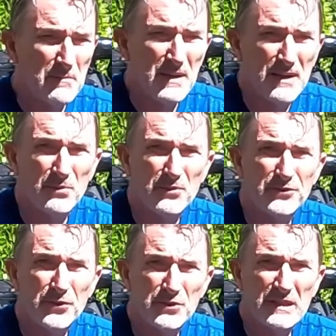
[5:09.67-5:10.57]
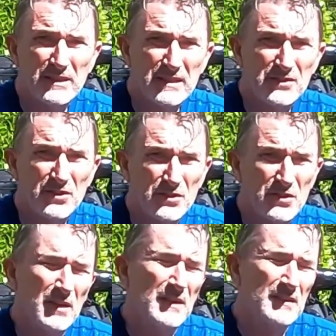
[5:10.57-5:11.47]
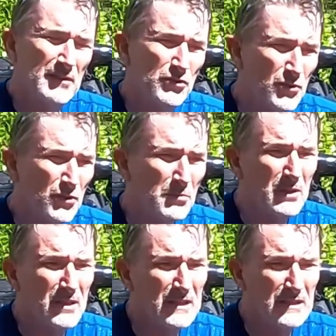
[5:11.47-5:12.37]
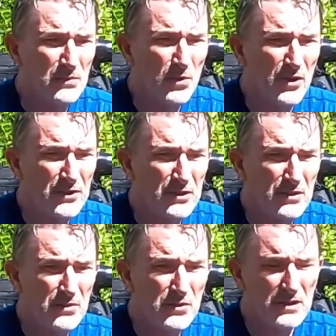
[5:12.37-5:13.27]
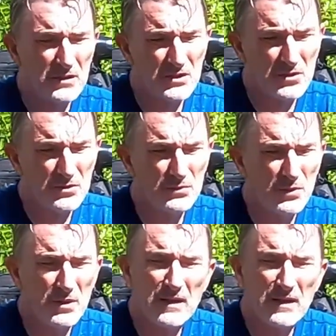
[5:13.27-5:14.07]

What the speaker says: about 30 litres. Now, normally what I use are two